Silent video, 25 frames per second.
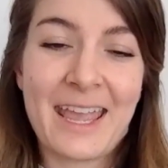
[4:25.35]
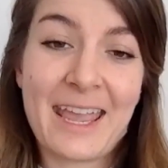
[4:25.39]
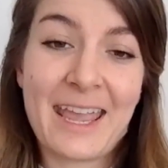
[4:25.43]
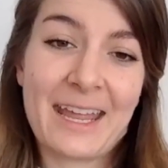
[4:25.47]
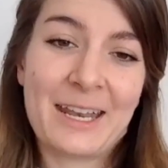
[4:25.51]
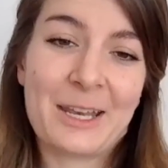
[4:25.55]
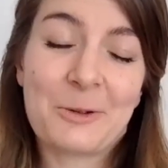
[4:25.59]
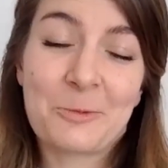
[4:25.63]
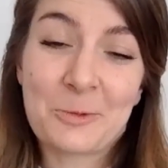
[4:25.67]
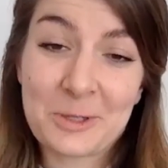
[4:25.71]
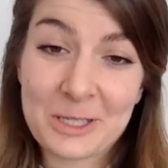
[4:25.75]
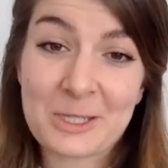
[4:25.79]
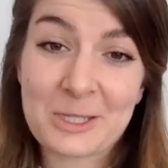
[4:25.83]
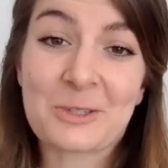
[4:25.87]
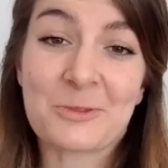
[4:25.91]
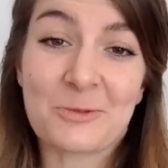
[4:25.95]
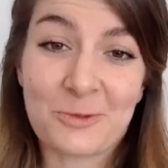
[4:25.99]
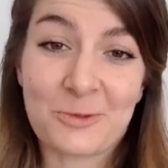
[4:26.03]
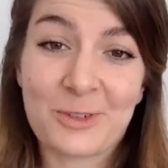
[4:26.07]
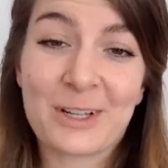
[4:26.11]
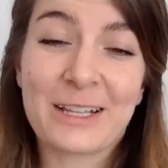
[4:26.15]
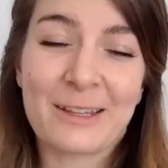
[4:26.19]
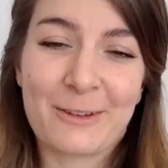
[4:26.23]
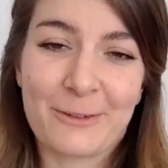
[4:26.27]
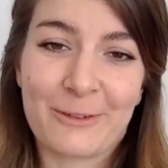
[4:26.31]
And it was
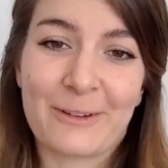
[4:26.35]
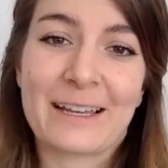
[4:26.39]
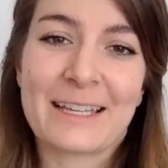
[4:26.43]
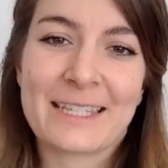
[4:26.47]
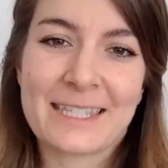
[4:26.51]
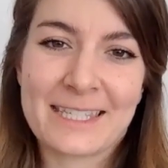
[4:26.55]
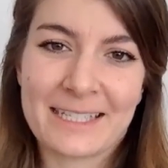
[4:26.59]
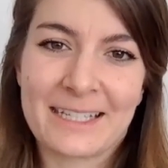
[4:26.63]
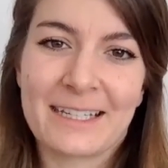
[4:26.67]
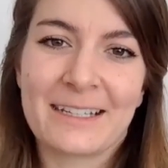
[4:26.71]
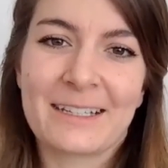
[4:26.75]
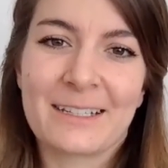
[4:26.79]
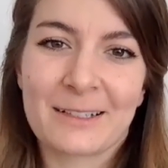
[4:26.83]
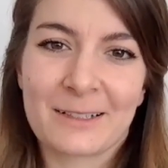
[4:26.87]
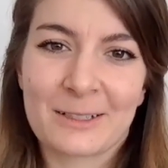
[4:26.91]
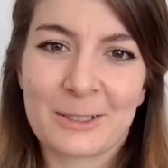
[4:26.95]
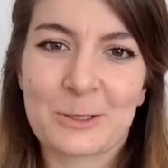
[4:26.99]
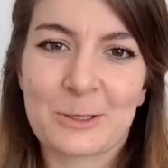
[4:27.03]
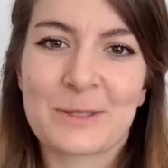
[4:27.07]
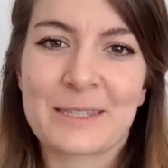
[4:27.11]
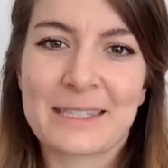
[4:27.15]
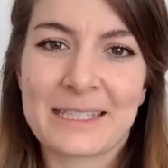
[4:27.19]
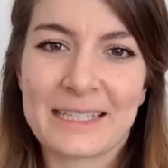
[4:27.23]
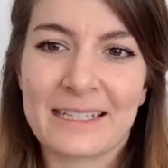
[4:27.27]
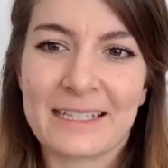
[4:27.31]
really fascinating
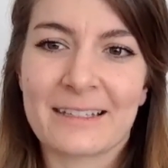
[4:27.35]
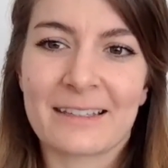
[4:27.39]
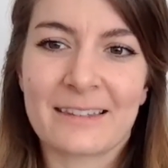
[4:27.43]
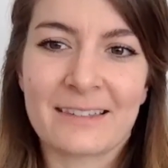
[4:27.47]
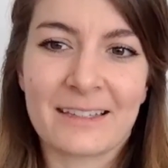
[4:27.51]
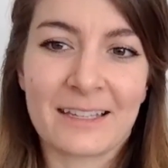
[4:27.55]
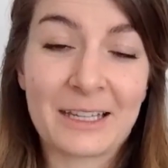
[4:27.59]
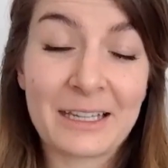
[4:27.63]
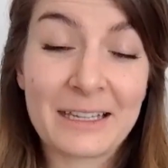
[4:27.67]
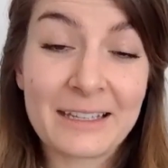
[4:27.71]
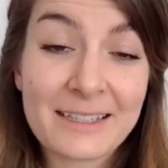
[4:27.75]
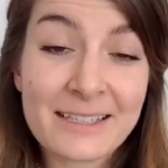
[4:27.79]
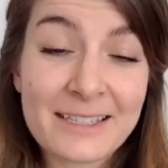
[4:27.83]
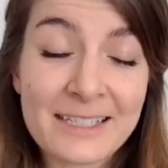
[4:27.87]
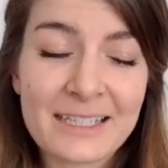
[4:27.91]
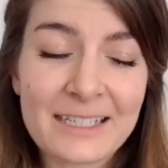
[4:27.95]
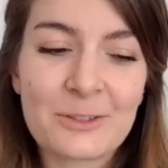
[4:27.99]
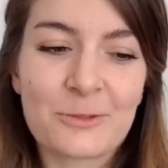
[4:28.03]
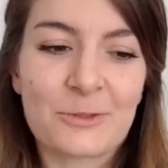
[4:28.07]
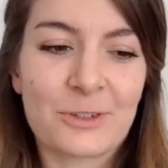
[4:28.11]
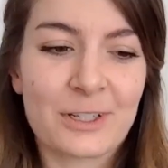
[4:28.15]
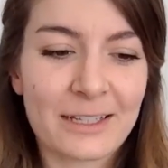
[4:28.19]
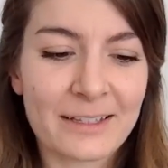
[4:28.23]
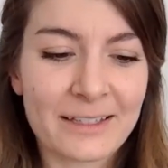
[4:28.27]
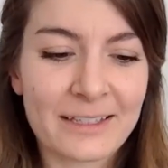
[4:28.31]
to see that they
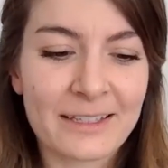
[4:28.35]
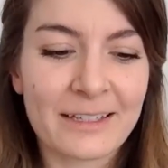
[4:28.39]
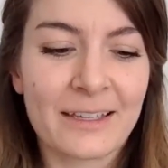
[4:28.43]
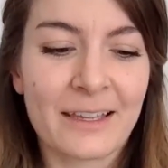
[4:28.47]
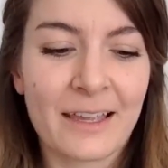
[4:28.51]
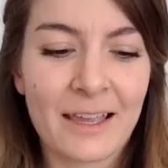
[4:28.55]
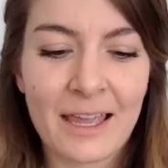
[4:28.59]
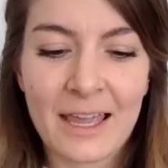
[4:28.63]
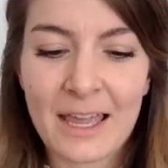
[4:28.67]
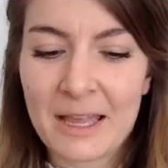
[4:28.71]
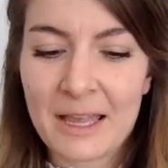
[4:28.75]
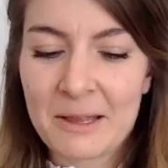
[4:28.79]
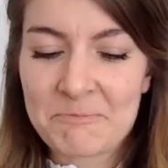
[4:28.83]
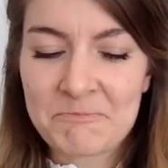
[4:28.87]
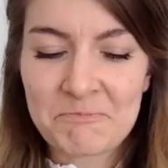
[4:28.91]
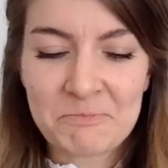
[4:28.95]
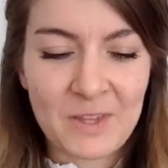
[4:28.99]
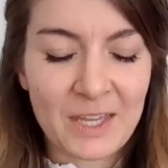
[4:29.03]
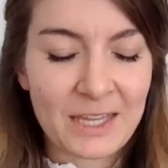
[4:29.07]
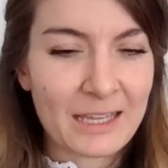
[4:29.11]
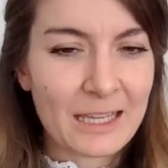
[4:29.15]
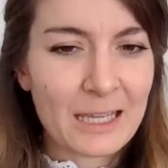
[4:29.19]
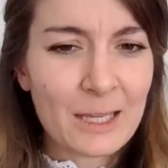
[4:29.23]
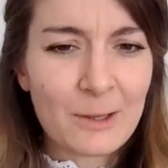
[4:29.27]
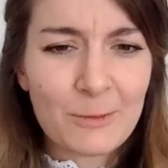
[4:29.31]
indeed
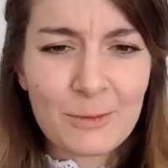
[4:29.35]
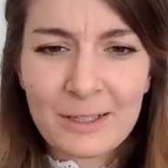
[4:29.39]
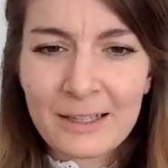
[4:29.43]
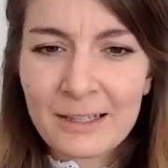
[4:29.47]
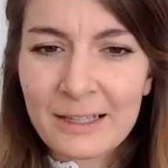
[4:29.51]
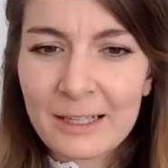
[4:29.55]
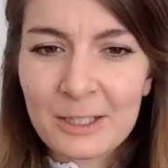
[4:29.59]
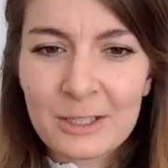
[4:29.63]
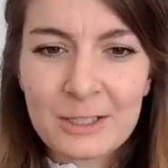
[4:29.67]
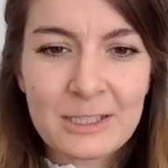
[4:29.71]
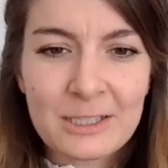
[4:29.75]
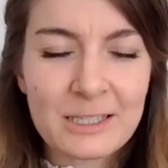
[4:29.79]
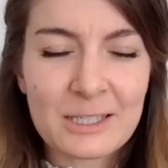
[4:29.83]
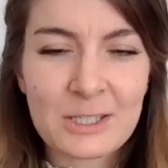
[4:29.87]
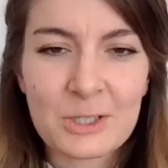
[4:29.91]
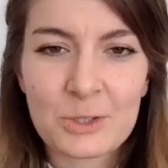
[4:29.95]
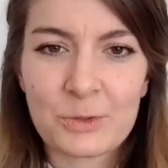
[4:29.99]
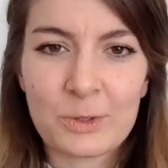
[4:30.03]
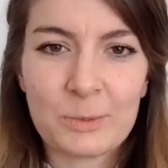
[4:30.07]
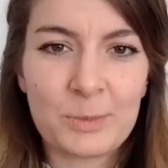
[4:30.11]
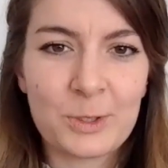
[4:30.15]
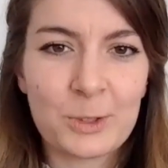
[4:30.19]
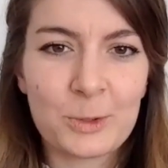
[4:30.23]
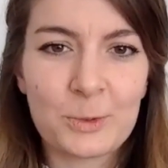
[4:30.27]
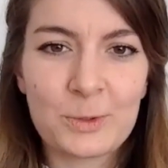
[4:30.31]
they evenly
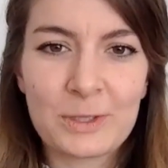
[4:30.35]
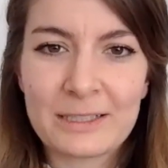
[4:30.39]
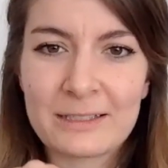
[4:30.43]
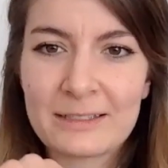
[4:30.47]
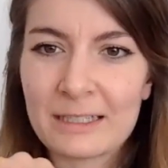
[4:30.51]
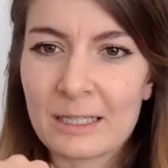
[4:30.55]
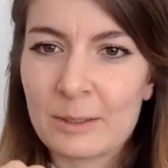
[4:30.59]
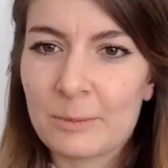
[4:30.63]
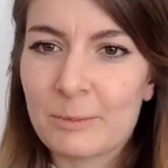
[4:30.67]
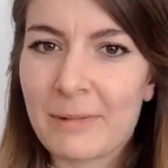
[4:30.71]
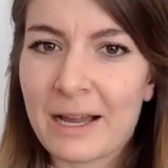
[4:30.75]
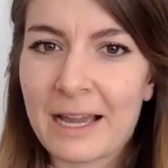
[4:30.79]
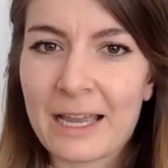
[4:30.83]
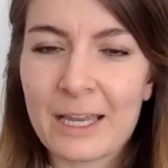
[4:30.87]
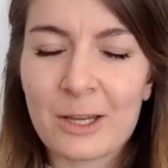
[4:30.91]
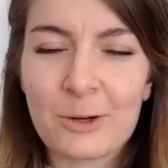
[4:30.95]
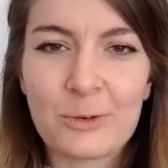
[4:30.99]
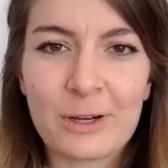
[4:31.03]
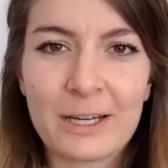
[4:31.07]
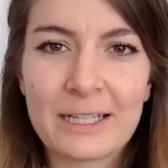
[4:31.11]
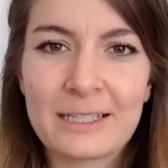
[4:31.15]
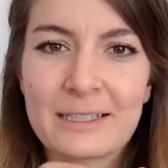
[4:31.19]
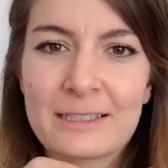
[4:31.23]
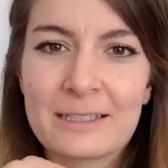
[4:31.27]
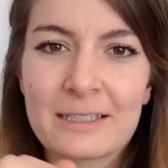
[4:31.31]
distributed, they
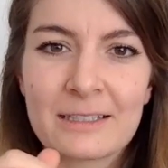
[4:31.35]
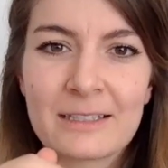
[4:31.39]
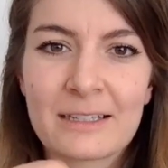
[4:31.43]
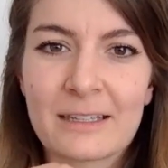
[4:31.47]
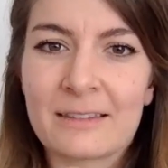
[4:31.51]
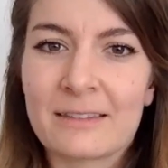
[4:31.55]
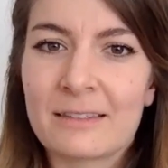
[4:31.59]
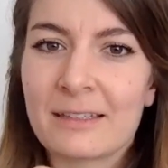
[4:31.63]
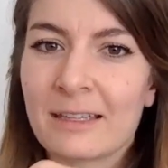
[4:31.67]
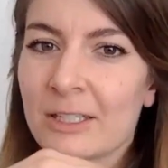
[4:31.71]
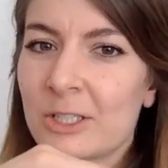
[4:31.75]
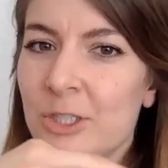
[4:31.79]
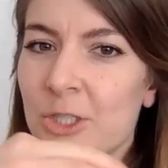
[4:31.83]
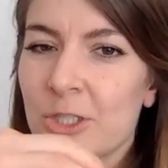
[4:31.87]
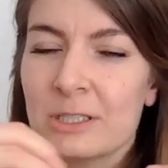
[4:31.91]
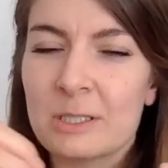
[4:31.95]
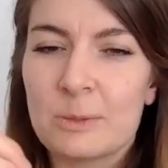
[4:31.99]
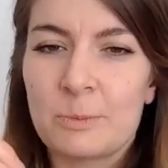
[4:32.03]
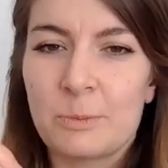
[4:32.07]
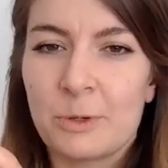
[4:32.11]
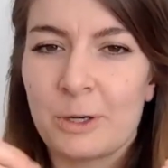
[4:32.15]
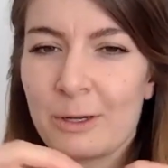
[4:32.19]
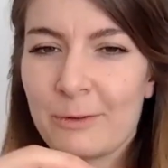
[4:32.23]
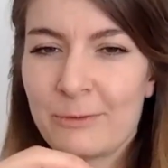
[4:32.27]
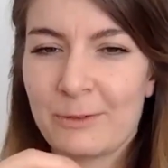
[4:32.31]
migrated, and they
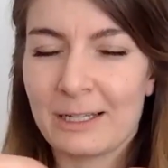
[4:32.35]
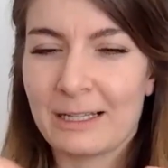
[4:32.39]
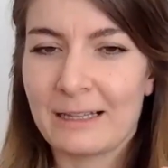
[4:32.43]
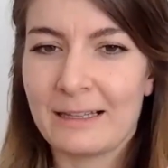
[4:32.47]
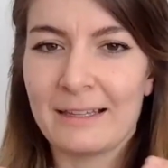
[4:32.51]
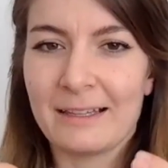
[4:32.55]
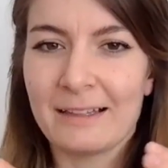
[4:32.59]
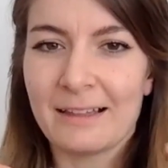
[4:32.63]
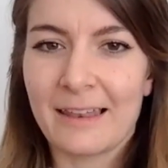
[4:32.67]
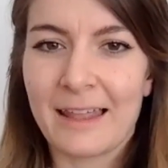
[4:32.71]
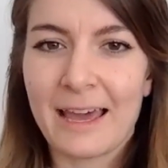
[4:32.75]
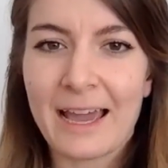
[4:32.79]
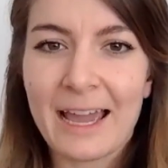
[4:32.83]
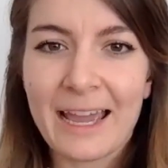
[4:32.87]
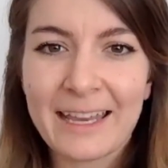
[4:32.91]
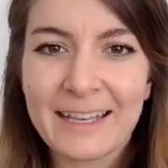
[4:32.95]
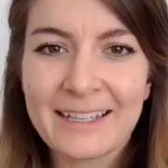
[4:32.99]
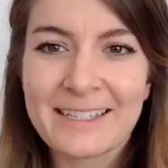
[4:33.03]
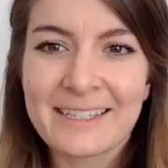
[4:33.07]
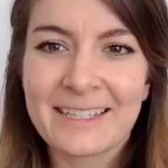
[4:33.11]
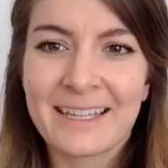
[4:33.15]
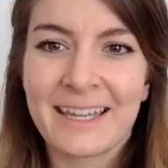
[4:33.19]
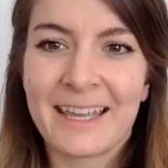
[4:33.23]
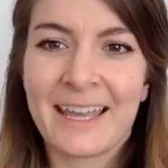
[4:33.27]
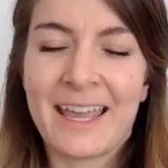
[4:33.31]
just perfectly
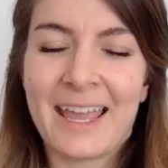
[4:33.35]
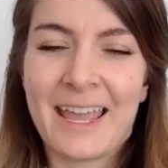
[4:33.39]
aligned.